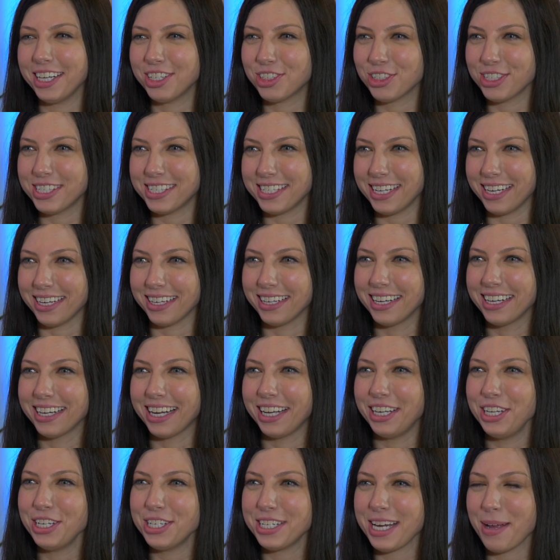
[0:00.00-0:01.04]
interesting.
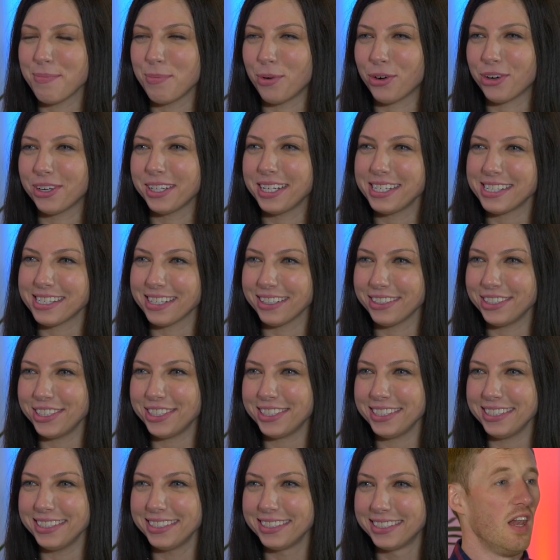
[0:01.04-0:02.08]
Can you share more on this
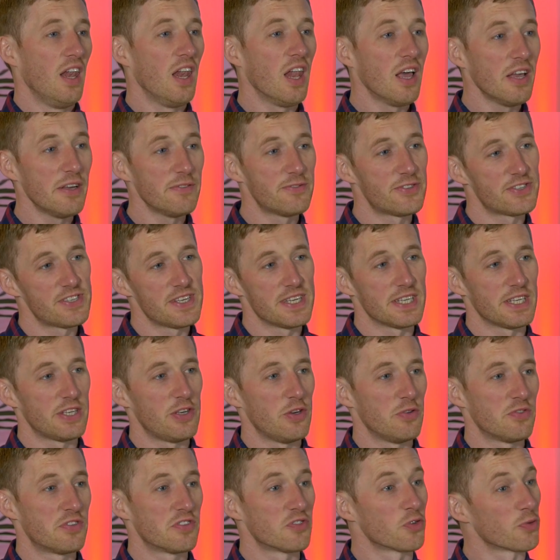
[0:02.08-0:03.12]
solution?
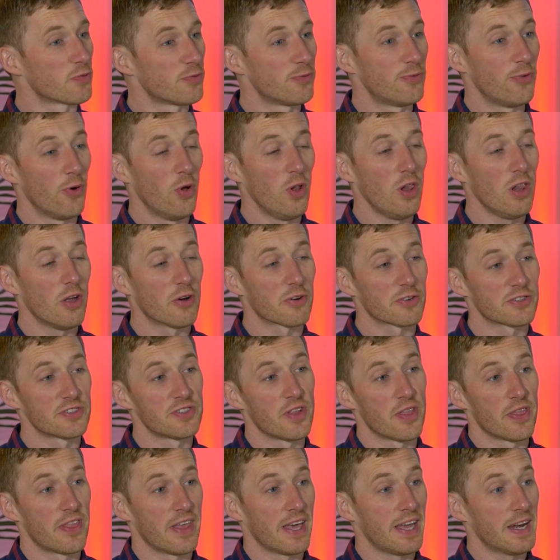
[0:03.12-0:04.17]
LiveSync uses a full or
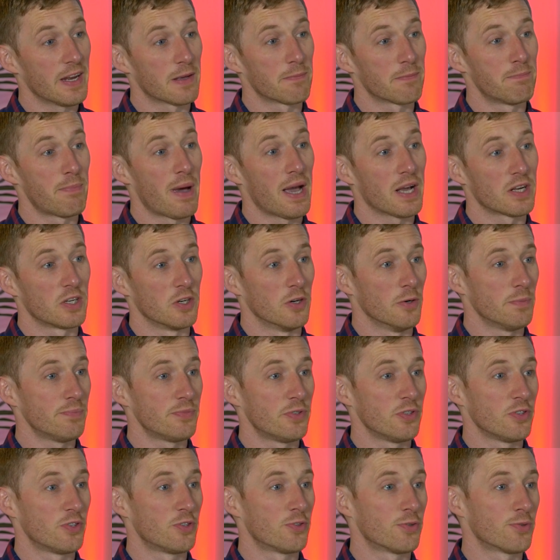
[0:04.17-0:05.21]
synthetic backup
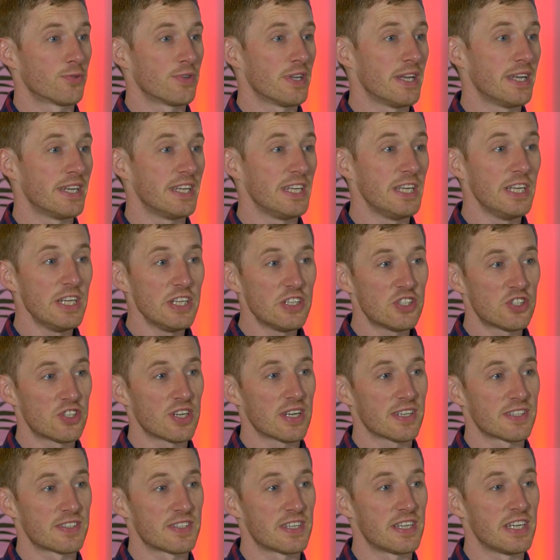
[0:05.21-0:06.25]
to create each
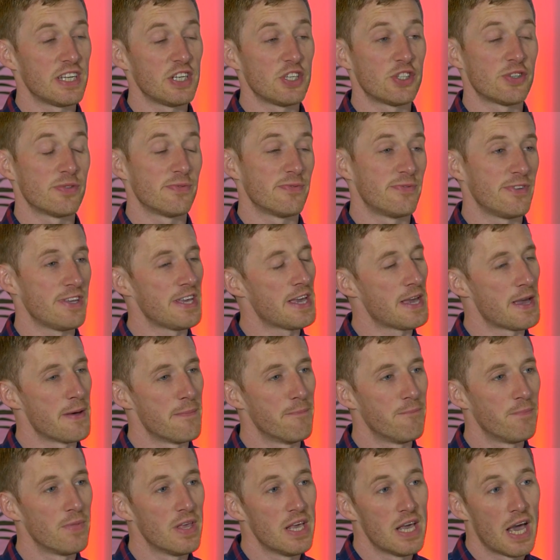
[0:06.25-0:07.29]
destination
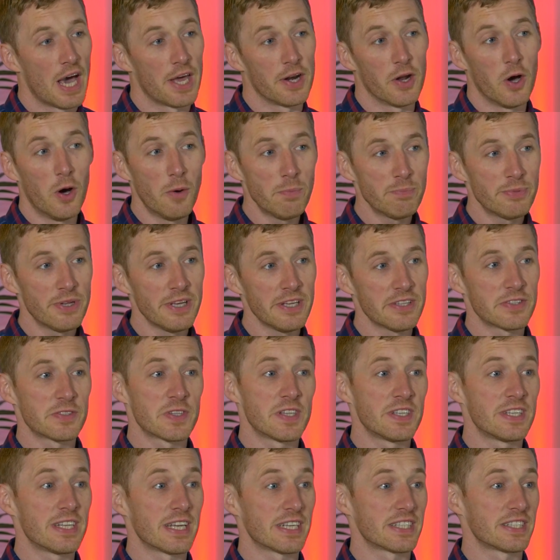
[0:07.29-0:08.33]
VM and
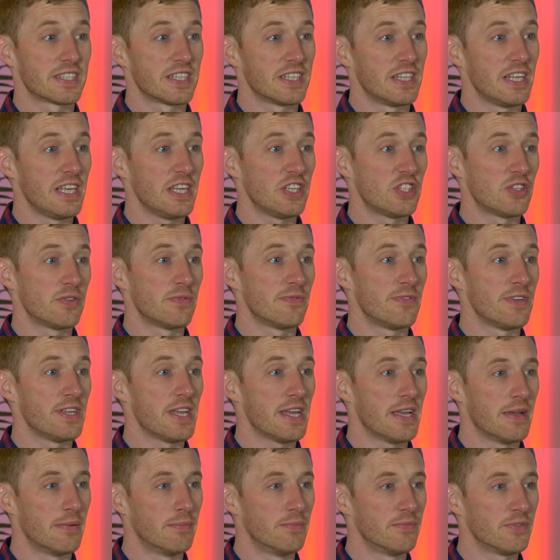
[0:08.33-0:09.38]
updates the destination
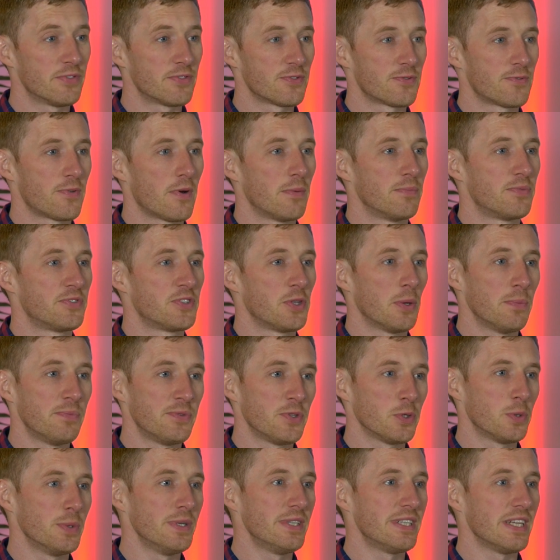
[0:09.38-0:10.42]
VMs from
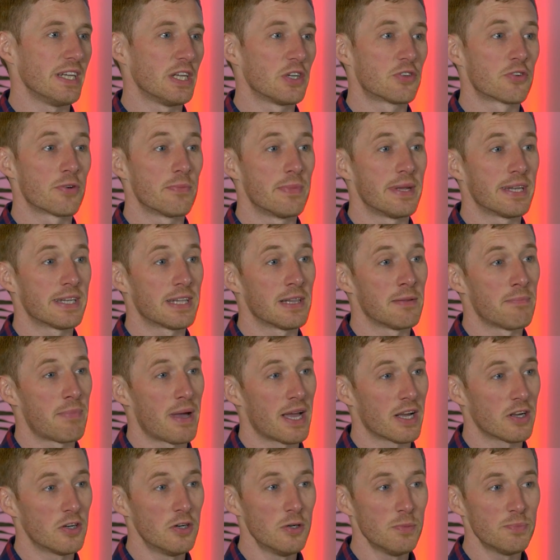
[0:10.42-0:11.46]
subsequent incremental
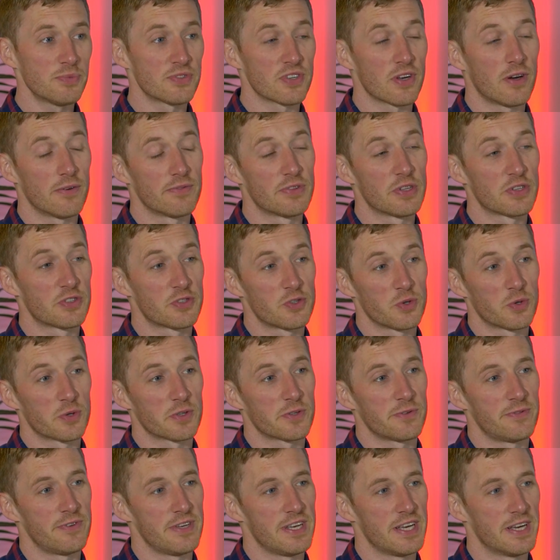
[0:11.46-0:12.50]
backups of the
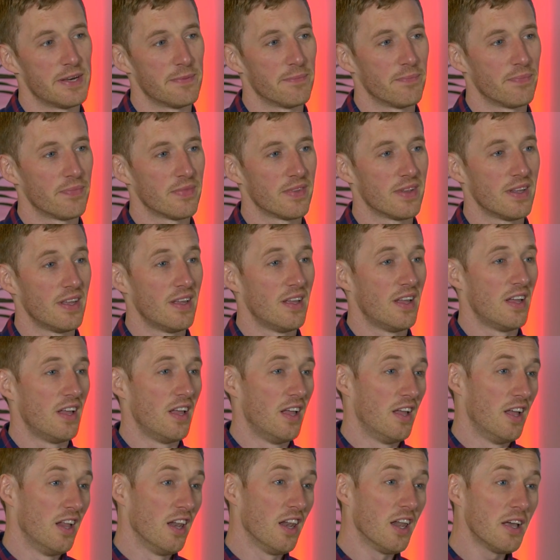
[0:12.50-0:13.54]
source VM.
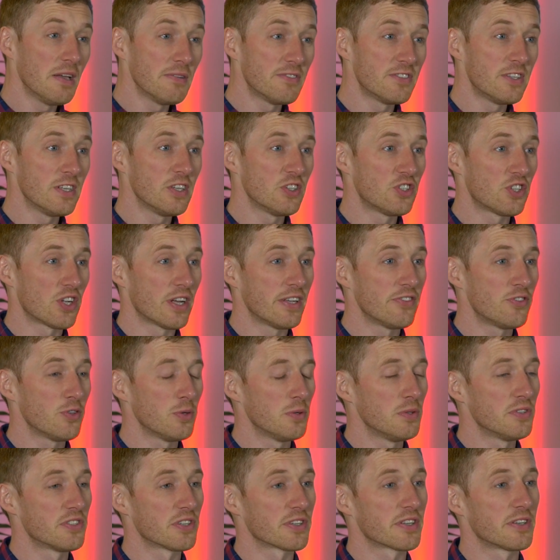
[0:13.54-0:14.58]
LiveSync
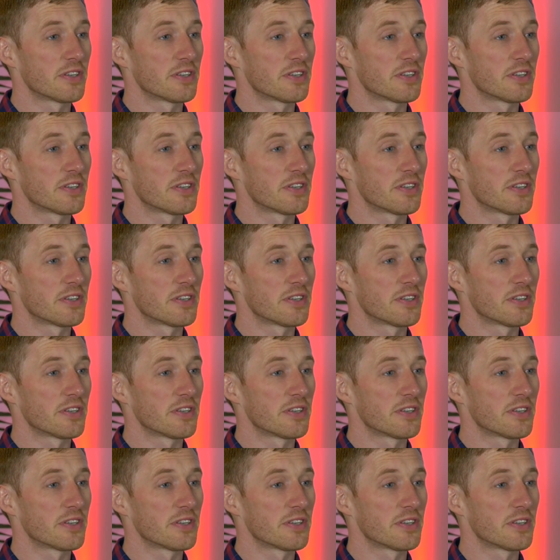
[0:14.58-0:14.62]
schedules are